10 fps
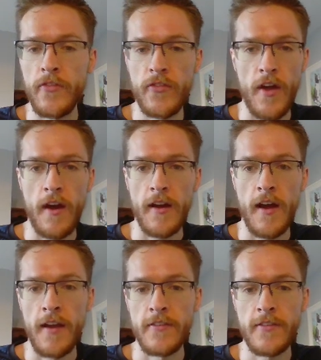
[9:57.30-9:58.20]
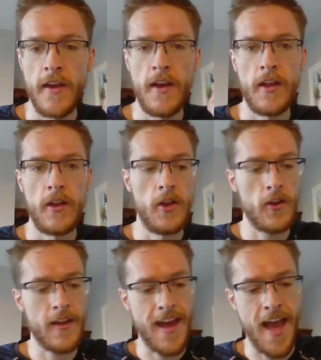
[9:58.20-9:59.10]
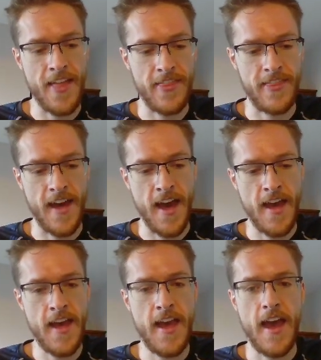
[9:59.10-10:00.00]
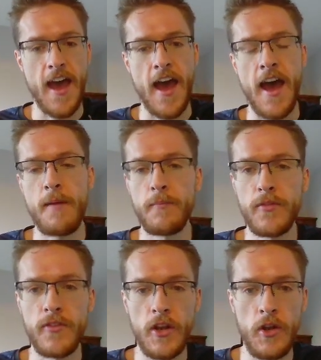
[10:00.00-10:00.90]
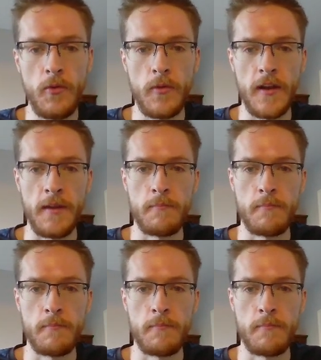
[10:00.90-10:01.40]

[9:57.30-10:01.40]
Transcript: star, guys. Look at that. Absolutely